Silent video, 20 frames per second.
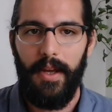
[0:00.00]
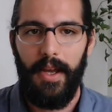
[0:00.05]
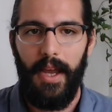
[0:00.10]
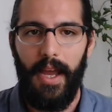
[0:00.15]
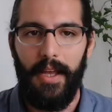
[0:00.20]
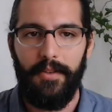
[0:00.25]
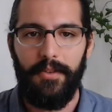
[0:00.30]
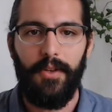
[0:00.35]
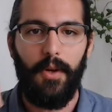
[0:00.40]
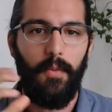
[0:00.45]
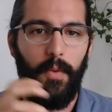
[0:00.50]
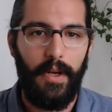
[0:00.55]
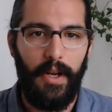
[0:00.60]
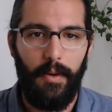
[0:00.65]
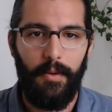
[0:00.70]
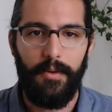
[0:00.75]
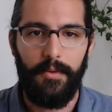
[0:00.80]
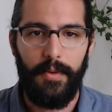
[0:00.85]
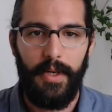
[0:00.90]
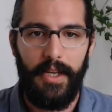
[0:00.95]
And so when I
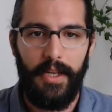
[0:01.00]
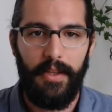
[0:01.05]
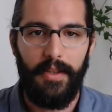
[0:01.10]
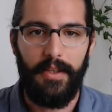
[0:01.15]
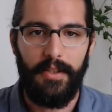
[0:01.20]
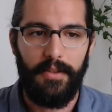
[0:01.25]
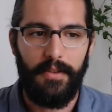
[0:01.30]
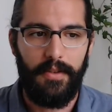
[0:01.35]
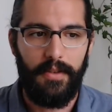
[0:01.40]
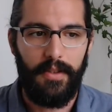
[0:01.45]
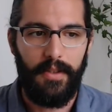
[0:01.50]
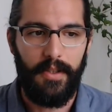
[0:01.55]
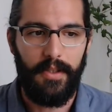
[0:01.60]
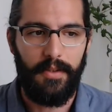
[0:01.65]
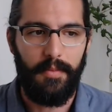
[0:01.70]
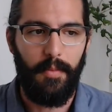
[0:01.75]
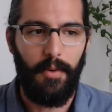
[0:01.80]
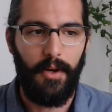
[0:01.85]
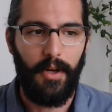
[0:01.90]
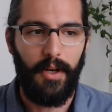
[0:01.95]
was reading this
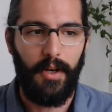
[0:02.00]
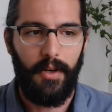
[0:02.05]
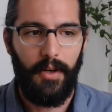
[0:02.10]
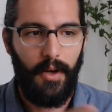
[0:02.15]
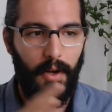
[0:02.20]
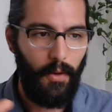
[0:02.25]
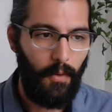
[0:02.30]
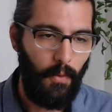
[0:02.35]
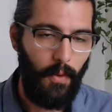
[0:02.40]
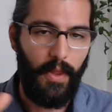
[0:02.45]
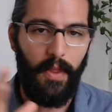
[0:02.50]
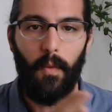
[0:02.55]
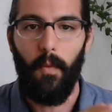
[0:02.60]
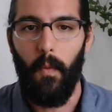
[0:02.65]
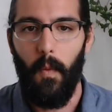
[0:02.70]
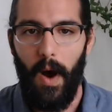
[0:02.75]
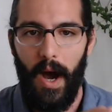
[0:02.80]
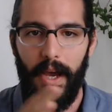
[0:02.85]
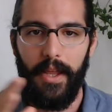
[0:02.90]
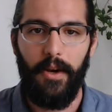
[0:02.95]
book with a
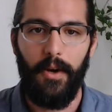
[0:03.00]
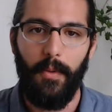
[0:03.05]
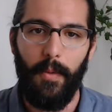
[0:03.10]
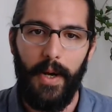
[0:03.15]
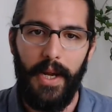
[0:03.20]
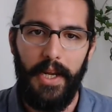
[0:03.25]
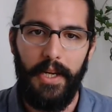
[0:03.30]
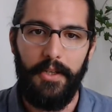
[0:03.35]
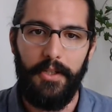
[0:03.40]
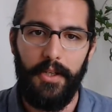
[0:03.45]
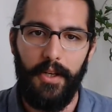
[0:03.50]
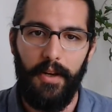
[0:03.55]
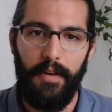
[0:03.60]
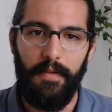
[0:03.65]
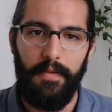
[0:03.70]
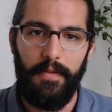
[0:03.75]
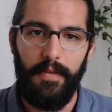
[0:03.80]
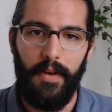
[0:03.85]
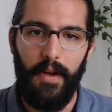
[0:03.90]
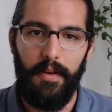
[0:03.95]
wider range
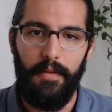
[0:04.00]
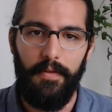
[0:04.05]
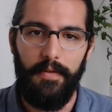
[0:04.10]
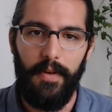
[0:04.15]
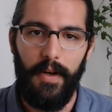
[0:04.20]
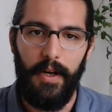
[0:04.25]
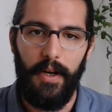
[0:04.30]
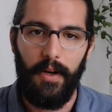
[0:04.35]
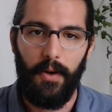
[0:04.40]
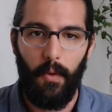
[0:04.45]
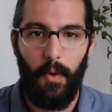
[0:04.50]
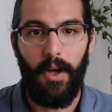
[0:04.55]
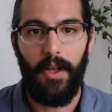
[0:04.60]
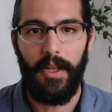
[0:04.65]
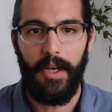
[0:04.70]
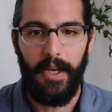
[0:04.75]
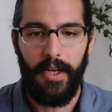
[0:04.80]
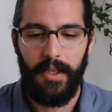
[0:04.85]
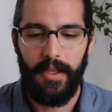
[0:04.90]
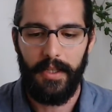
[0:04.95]
of
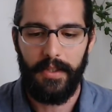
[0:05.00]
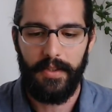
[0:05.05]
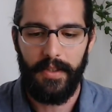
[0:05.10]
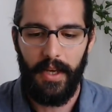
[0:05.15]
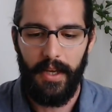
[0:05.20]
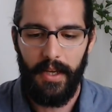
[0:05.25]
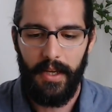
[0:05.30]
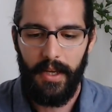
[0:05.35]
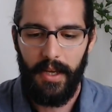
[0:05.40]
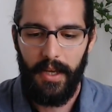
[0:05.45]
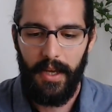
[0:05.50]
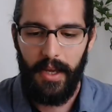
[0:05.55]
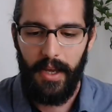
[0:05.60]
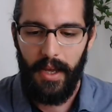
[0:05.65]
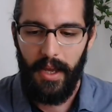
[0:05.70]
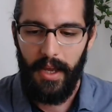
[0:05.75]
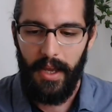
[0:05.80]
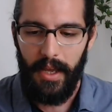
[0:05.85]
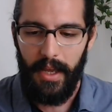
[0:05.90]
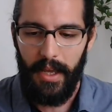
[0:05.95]
quality, let's say,
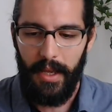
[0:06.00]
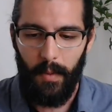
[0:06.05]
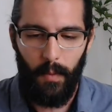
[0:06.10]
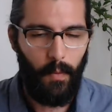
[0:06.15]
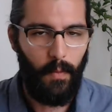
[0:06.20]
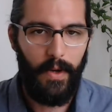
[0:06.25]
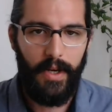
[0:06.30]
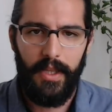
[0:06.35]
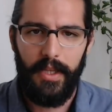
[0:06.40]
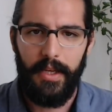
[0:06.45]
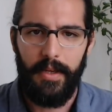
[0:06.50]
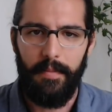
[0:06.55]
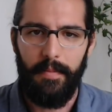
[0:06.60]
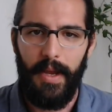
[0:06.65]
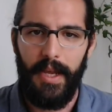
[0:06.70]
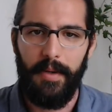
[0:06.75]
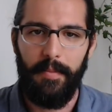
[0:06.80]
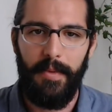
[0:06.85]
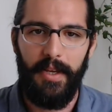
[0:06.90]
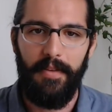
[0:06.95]
it really
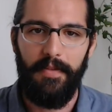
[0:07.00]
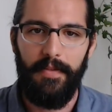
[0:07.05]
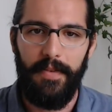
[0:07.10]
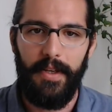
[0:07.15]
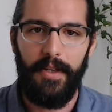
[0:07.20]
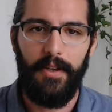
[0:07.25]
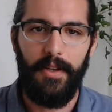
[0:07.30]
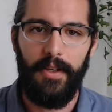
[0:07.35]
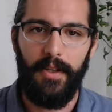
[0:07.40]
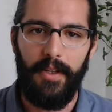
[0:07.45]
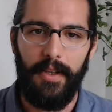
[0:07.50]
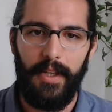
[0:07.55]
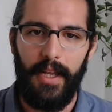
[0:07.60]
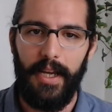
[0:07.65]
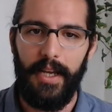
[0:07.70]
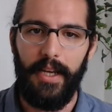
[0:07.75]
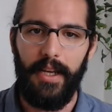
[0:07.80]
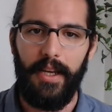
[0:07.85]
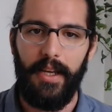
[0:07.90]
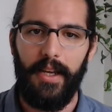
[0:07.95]
made me feel
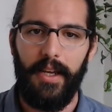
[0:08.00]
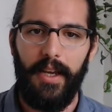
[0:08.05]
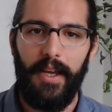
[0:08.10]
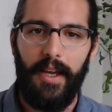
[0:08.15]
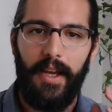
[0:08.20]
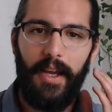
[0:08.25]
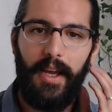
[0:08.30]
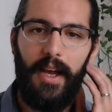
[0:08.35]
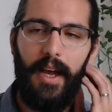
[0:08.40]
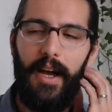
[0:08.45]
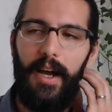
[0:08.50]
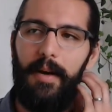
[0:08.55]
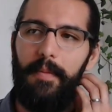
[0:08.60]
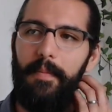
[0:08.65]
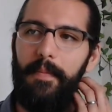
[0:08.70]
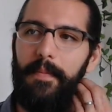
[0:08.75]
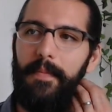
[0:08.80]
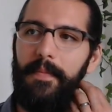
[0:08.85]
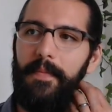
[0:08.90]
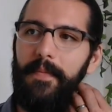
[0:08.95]
like,
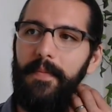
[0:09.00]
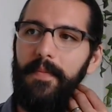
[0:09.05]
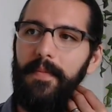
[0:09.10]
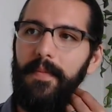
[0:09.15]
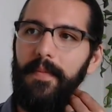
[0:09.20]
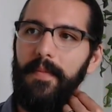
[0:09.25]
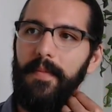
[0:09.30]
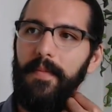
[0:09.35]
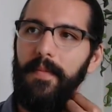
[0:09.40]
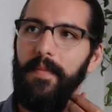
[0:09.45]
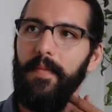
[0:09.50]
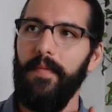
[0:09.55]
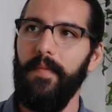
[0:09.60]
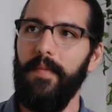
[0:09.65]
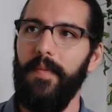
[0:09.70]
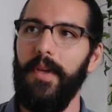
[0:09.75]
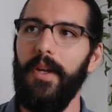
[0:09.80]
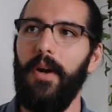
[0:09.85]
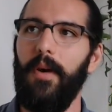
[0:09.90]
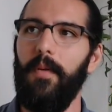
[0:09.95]
um,
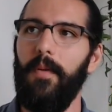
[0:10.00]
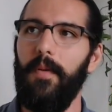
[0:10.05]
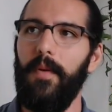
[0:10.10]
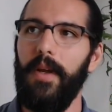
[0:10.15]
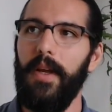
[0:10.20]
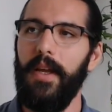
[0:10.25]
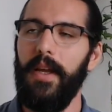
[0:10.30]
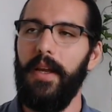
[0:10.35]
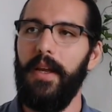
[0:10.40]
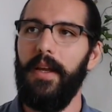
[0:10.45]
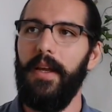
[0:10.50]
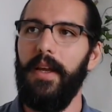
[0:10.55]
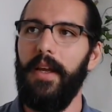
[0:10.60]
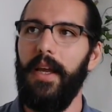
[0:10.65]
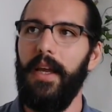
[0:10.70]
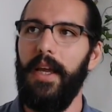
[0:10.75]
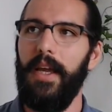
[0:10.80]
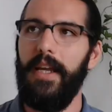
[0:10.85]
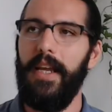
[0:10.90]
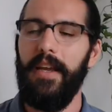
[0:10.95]
you know,
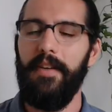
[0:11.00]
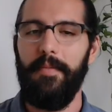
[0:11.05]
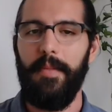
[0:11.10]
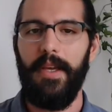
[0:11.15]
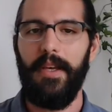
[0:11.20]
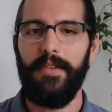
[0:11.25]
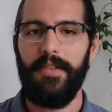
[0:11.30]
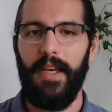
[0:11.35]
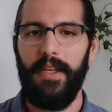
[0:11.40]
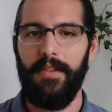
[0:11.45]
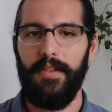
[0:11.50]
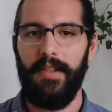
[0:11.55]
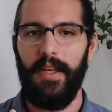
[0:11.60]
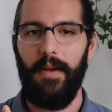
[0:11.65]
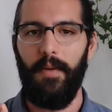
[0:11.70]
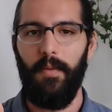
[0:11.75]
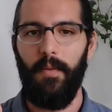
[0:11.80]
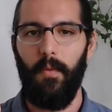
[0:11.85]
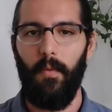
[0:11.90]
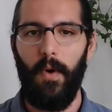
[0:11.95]
it gave me a sense
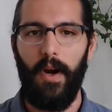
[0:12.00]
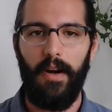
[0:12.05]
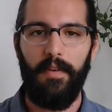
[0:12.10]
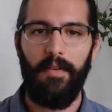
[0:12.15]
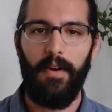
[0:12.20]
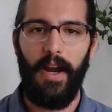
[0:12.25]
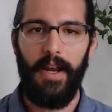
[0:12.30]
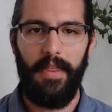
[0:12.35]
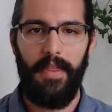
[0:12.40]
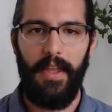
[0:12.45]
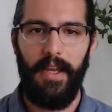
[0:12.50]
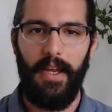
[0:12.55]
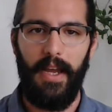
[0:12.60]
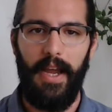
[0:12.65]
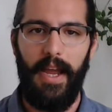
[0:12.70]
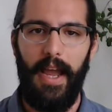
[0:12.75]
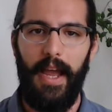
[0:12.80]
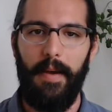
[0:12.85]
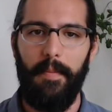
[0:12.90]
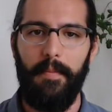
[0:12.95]
that wherever I think I
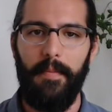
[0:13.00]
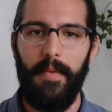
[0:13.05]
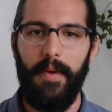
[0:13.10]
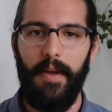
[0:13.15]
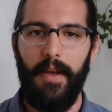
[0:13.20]
am,